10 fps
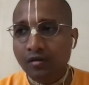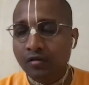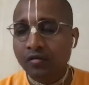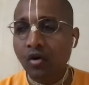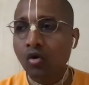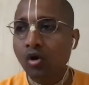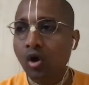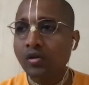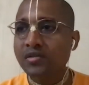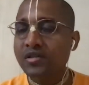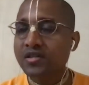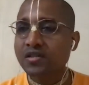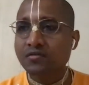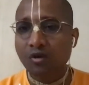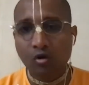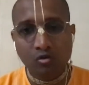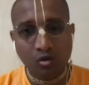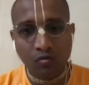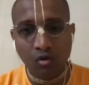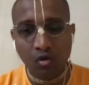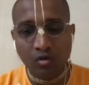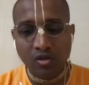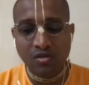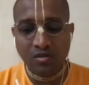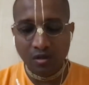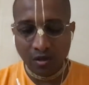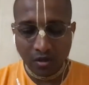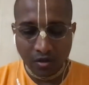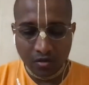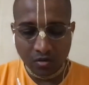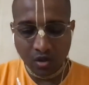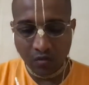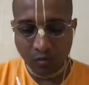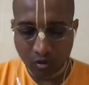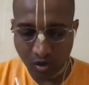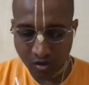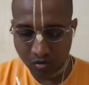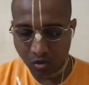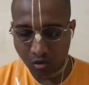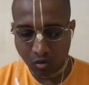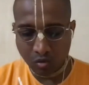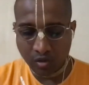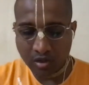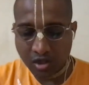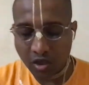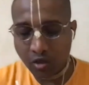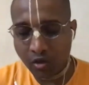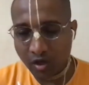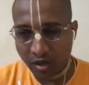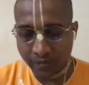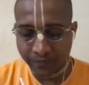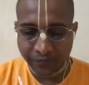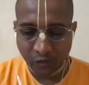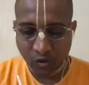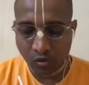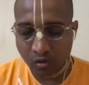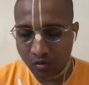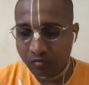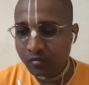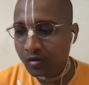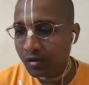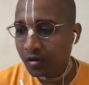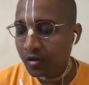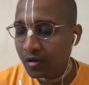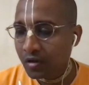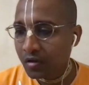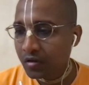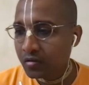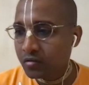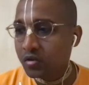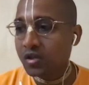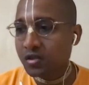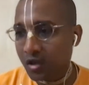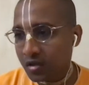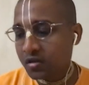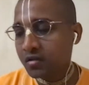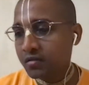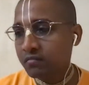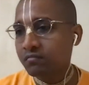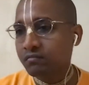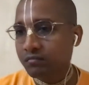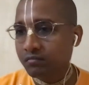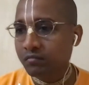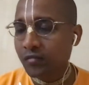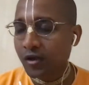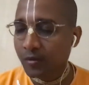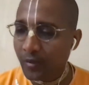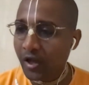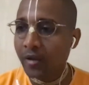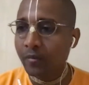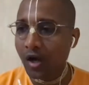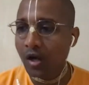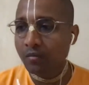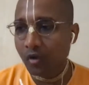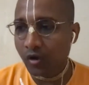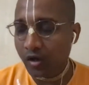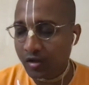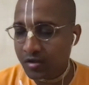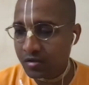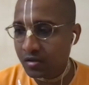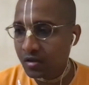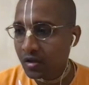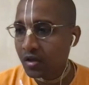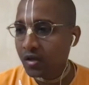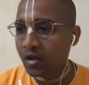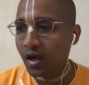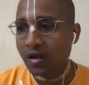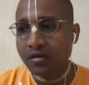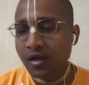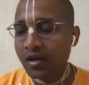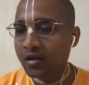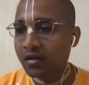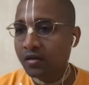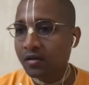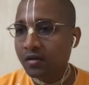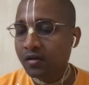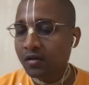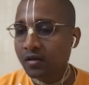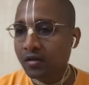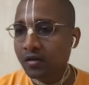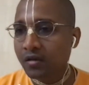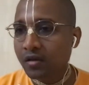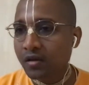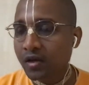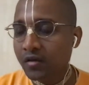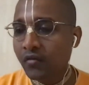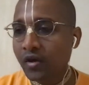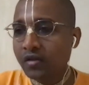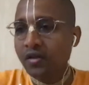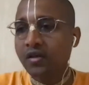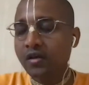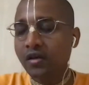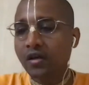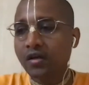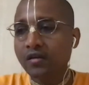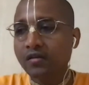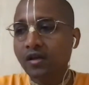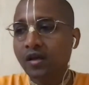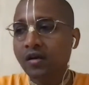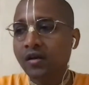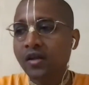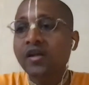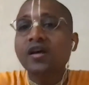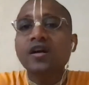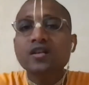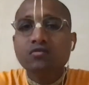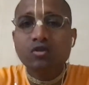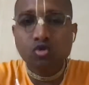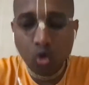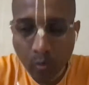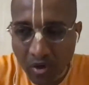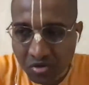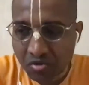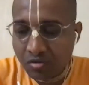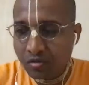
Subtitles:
all the citizens will also follow this. So therefore there is no insecurity. So Dashrath became calm. Okay, this, and then in fact the eagerness was so much